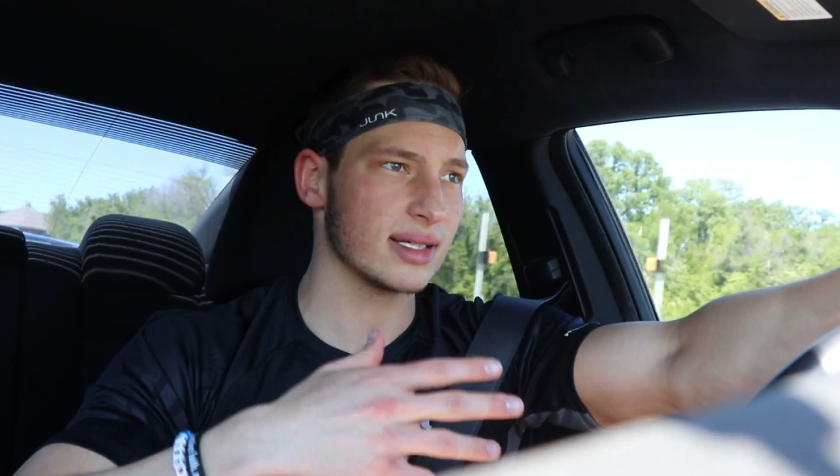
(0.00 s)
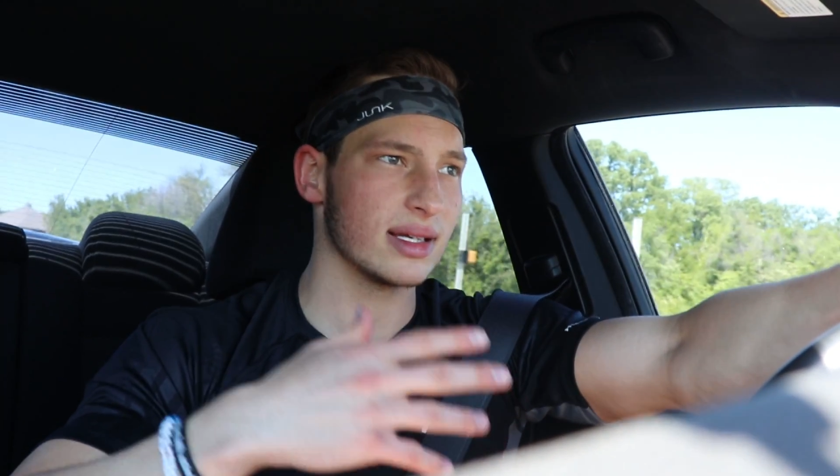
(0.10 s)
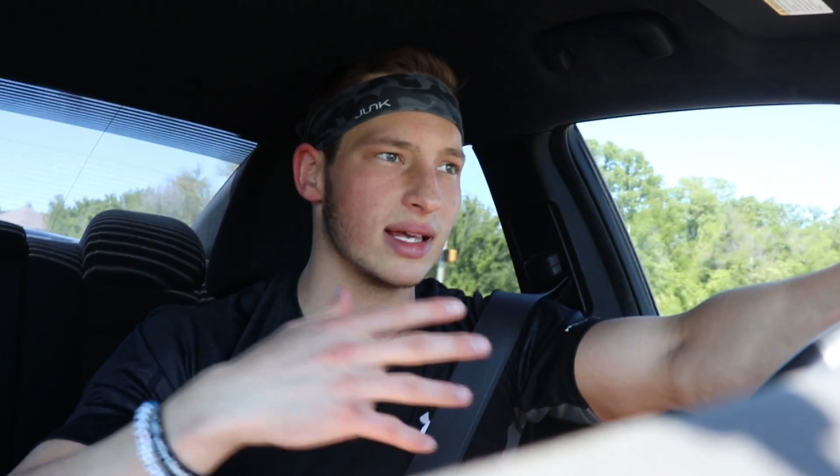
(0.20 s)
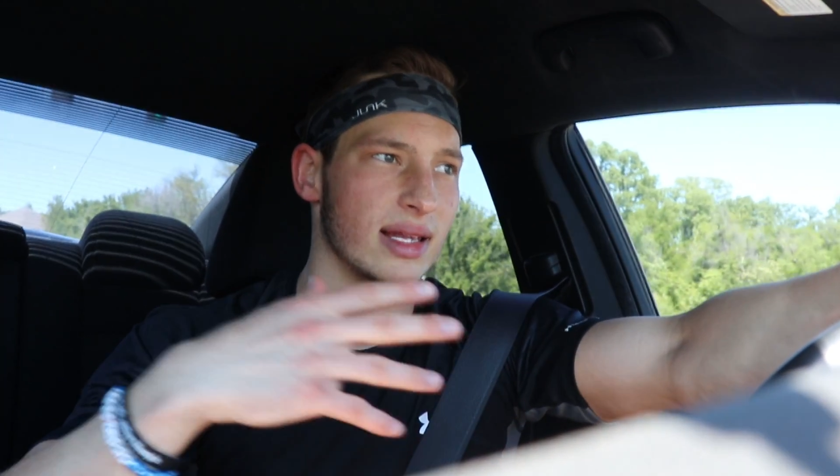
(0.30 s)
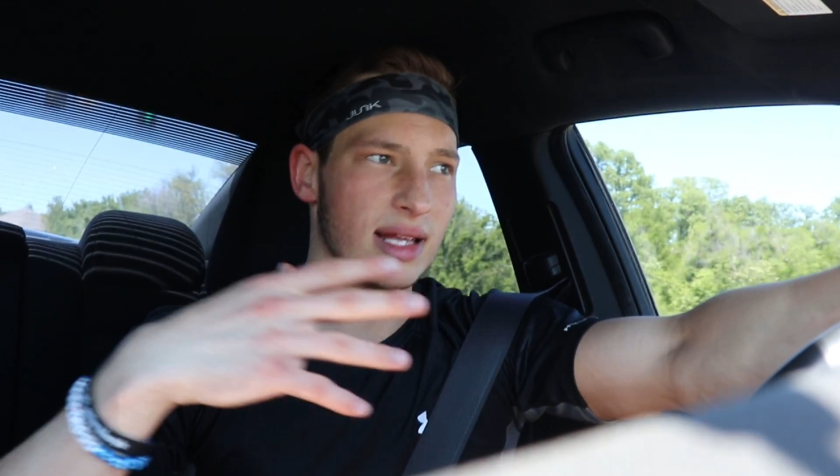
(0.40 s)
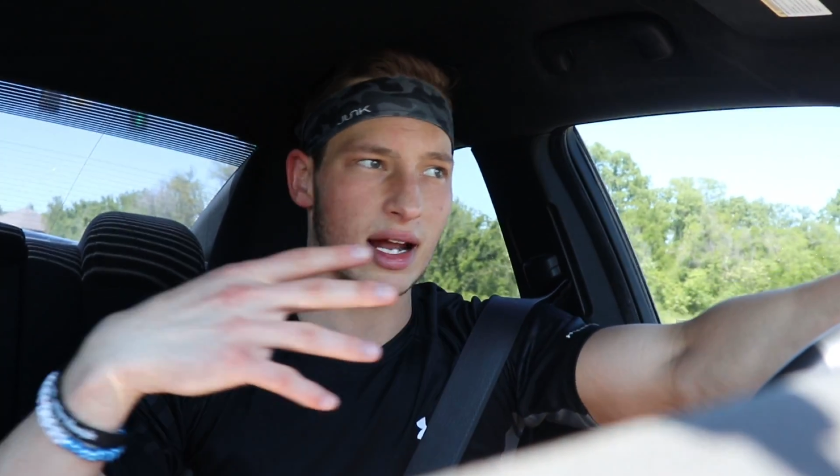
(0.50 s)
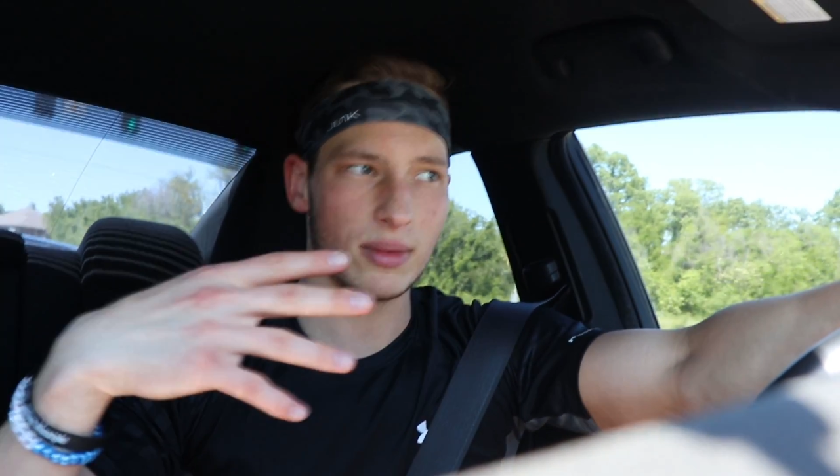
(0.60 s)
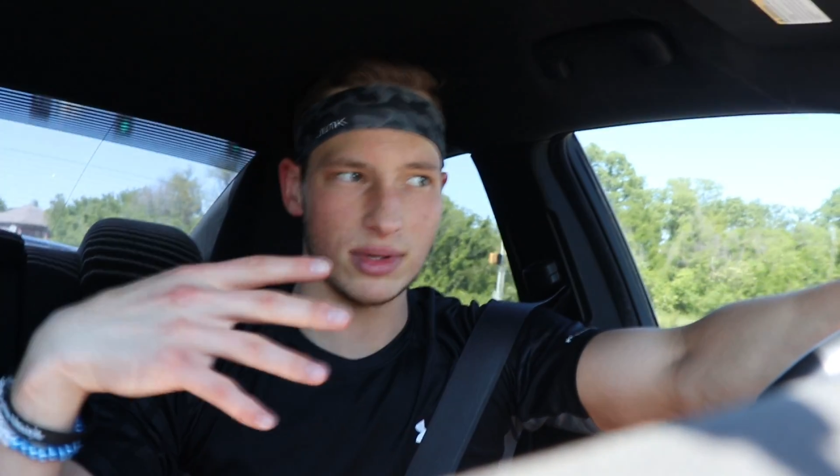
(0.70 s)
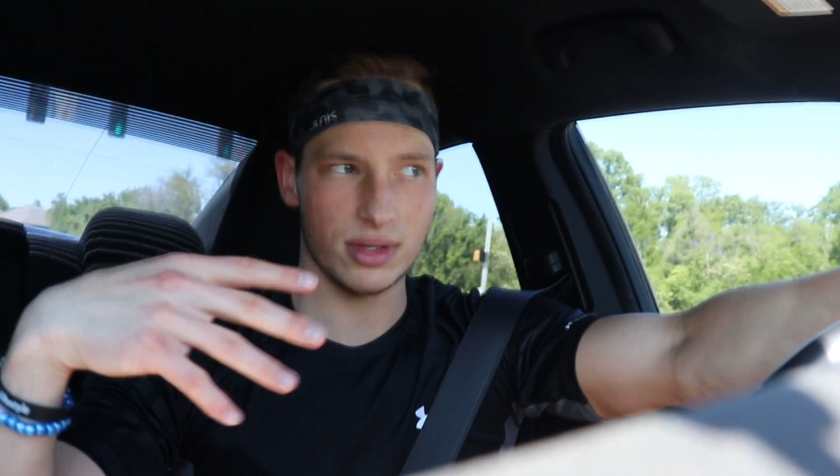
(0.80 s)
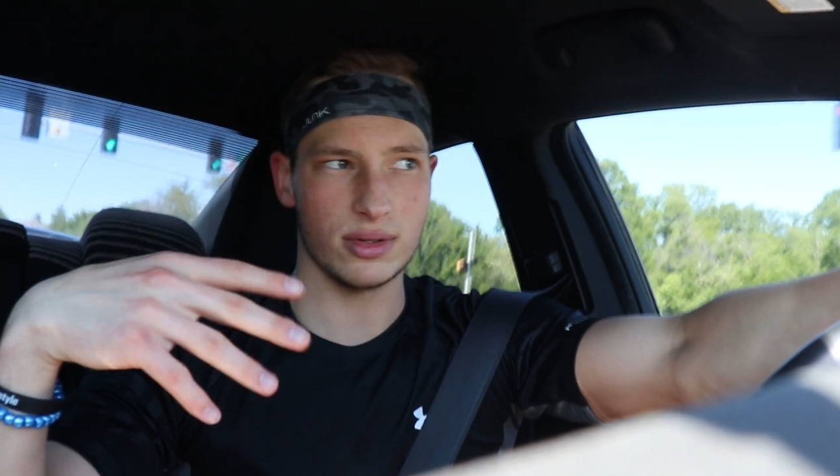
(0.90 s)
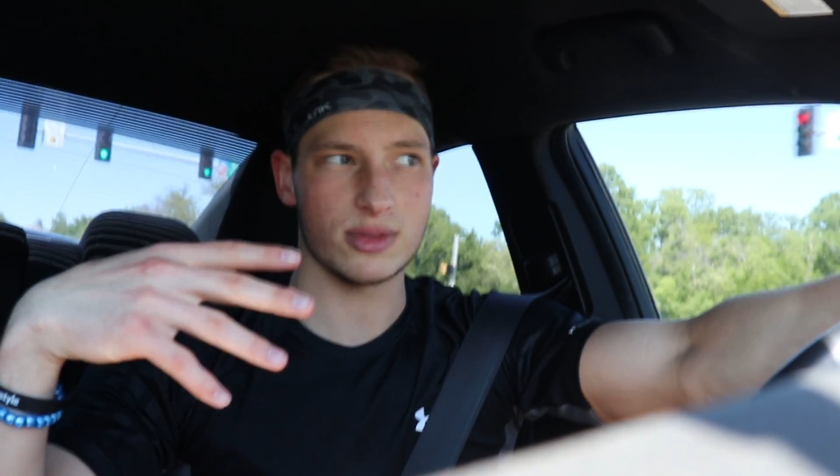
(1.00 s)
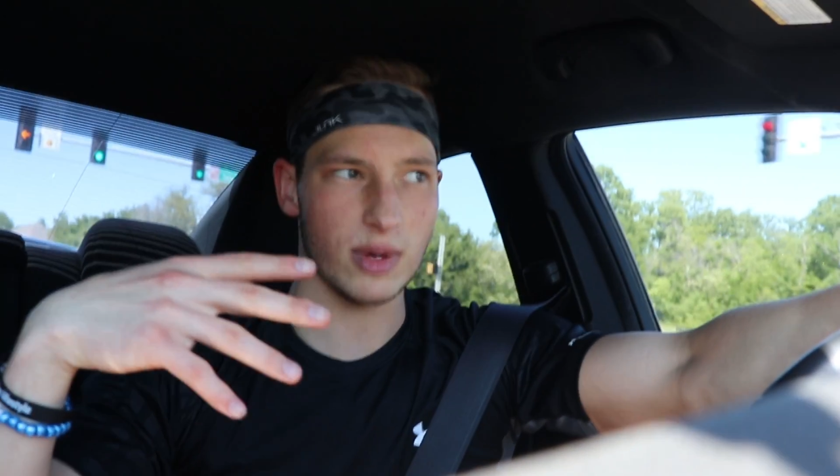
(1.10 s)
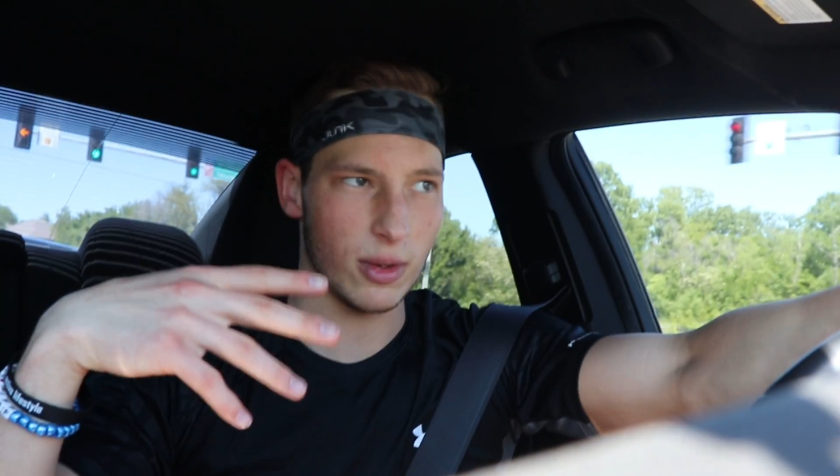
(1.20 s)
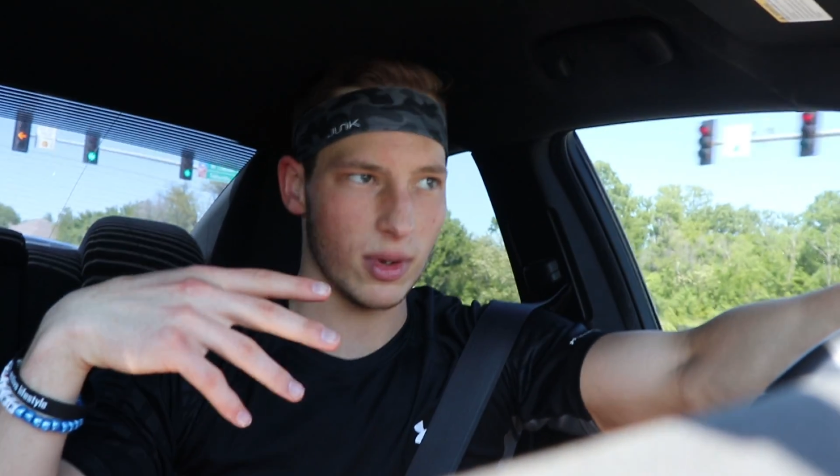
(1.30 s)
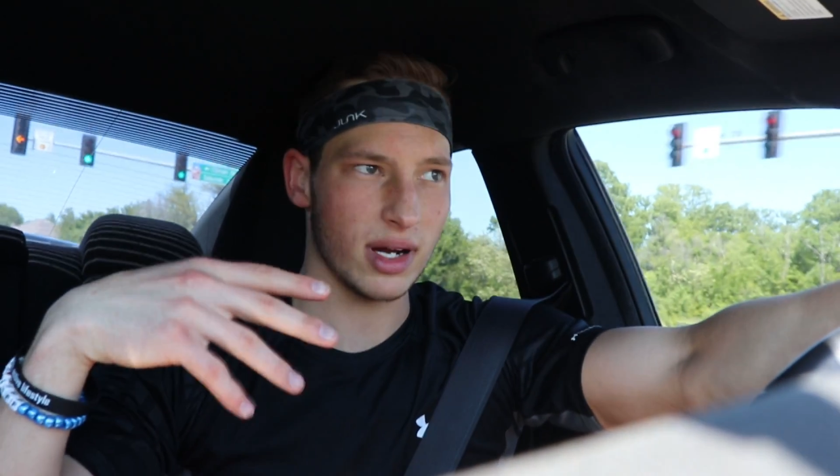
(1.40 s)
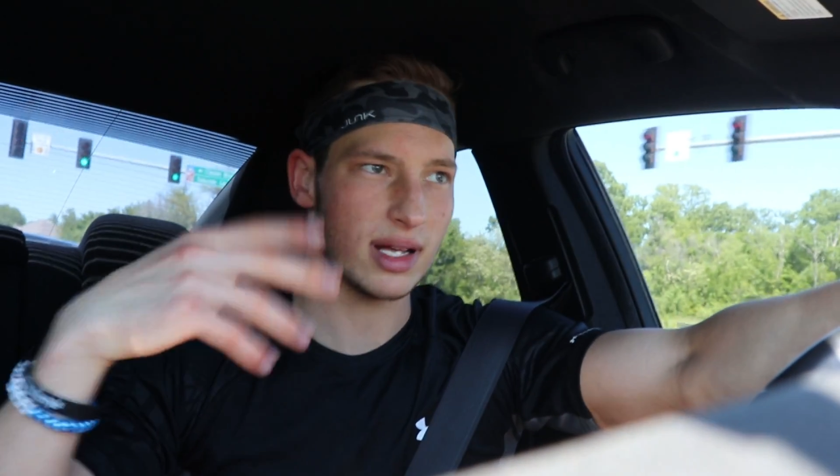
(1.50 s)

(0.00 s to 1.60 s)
and then I would do sprint work,